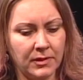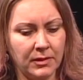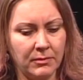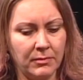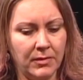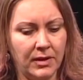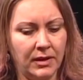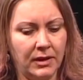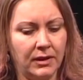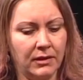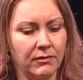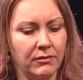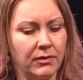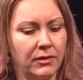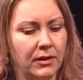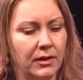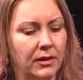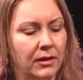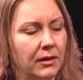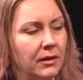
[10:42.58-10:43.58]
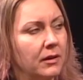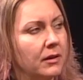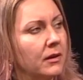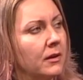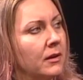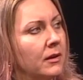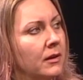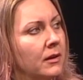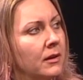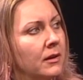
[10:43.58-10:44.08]
many of the
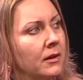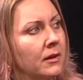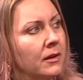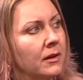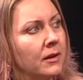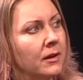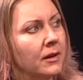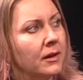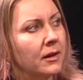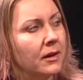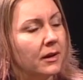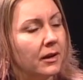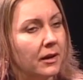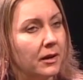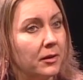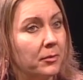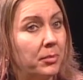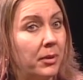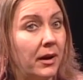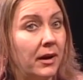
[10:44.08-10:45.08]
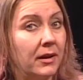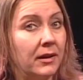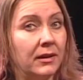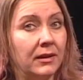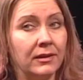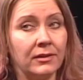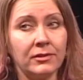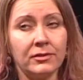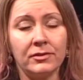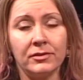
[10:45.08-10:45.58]

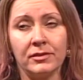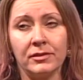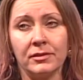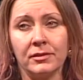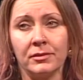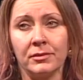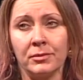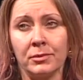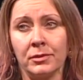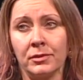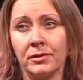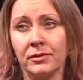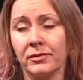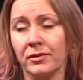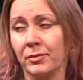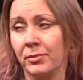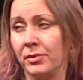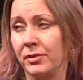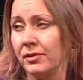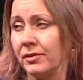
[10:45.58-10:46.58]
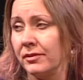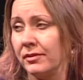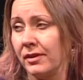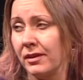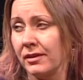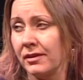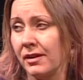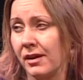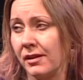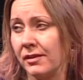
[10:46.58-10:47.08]
pioneers in the world of computer
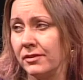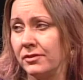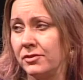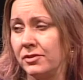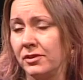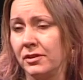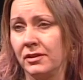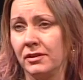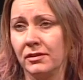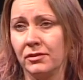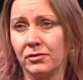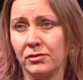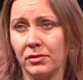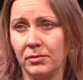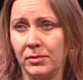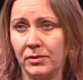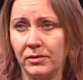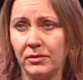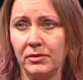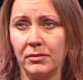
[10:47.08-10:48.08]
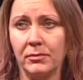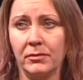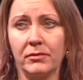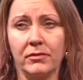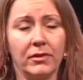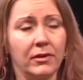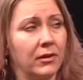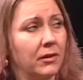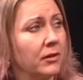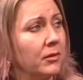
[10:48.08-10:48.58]
technology attribute some of
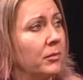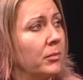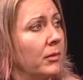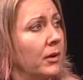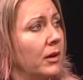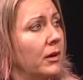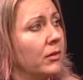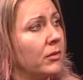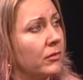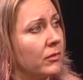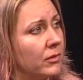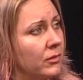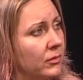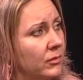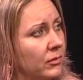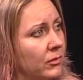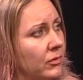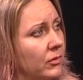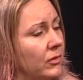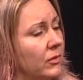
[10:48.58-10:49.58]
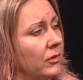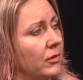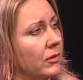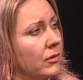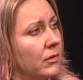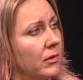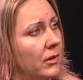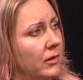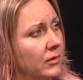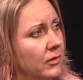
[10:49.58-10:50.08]
their breakthroughs and their
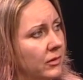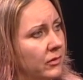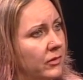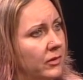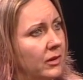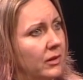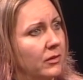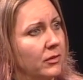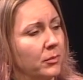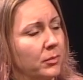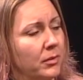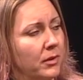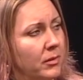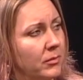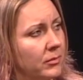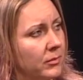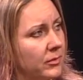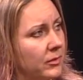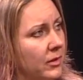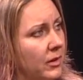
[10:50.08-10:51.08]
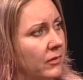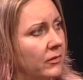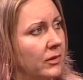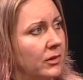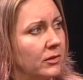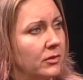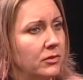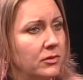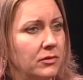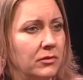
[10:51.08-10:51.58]
creativity and their problem
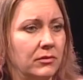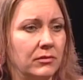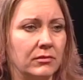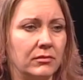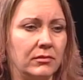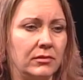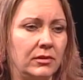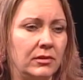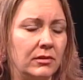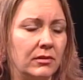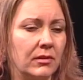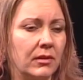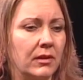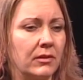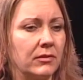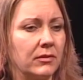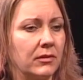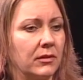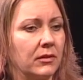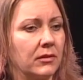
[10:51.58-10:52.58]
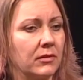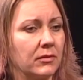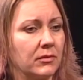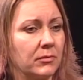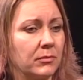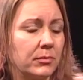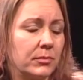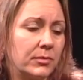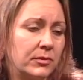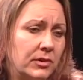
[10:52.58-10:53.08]
solving to utilizing
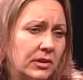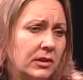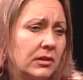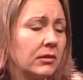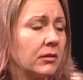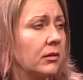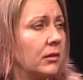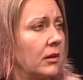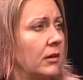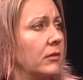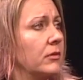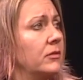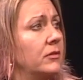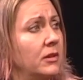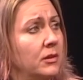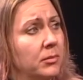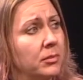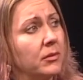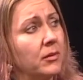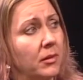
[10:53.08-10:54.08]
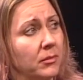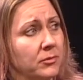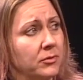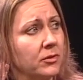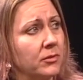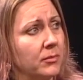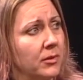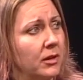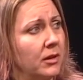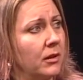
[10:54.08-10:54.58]
particularly LSD, but I'm
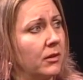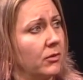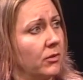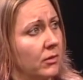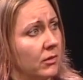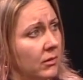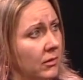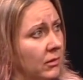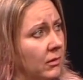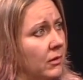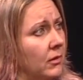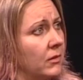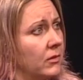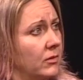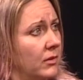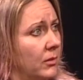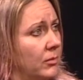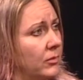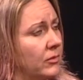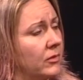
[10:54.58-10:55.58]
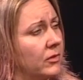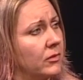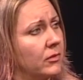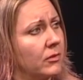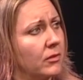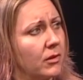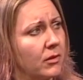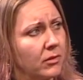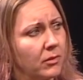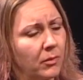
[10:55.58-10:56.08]
sure many other substances
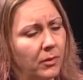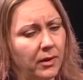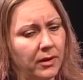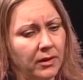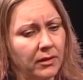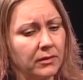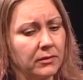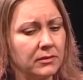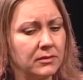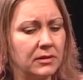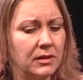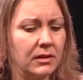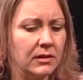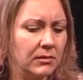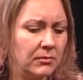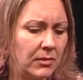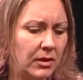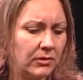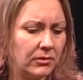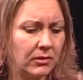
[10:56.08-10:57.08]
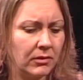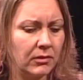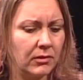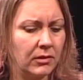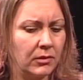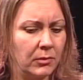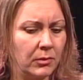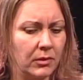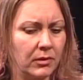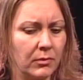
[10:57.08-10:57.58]
along the way. LSD and
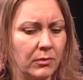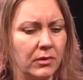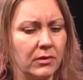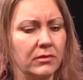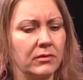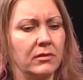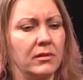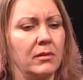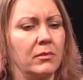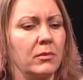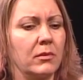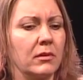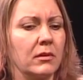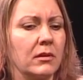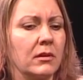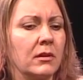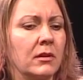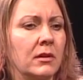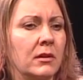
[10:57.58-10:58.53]
mescaline were the ones that were